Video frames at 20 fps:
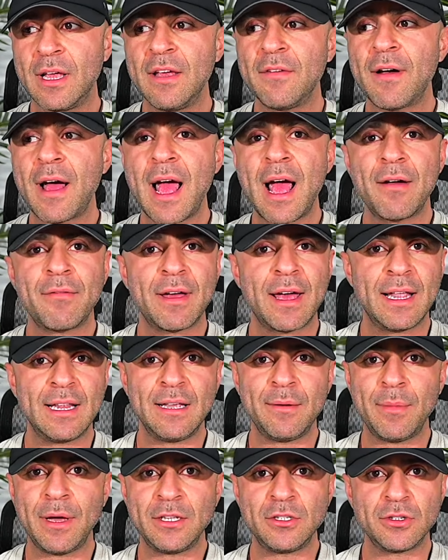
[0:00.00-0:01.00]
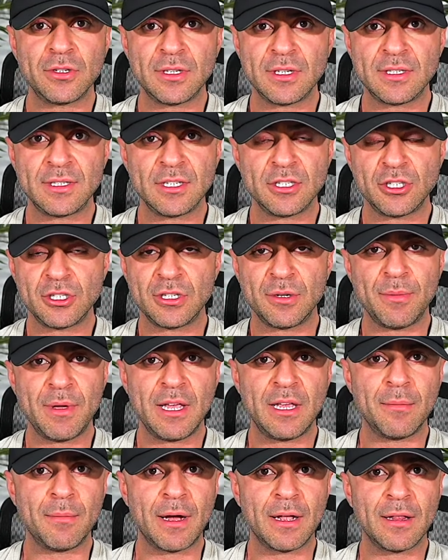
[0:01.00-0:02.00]
if I have any major decision to
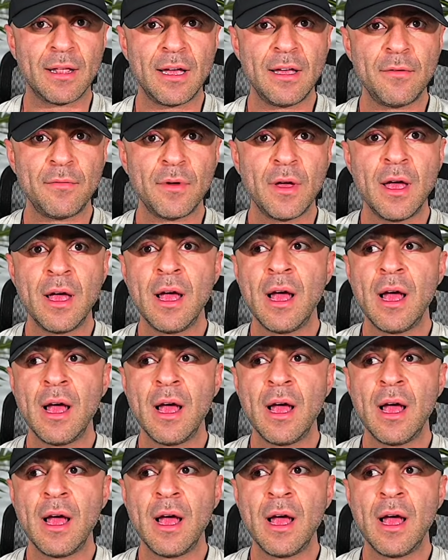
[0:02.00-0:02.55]
make in my life,